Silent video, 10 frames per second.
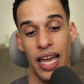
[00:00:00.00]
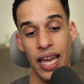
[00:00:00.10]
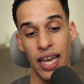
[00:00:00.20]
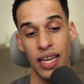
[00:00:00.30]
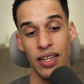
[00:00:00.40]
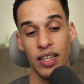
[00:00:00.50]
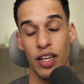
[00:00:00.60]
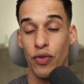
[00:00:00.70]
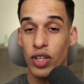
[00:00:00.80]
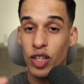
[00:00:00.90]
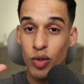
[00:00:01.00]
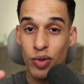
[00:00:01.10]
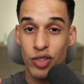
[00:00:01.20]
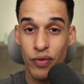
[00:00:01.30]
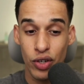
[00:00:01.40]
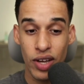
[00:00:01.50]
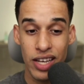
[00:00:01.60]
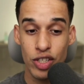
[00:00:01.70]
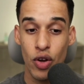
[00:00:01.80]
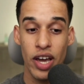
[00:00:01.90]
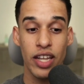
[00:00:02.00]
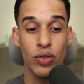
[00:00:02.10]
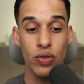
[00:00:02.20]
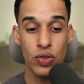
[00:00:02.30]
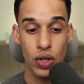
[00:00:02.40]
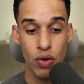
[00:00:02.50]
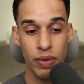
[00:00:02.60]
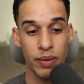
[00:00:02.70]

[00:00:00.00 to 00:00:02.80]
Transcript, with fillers: And if you need to post a video, guys, go ahead and do so.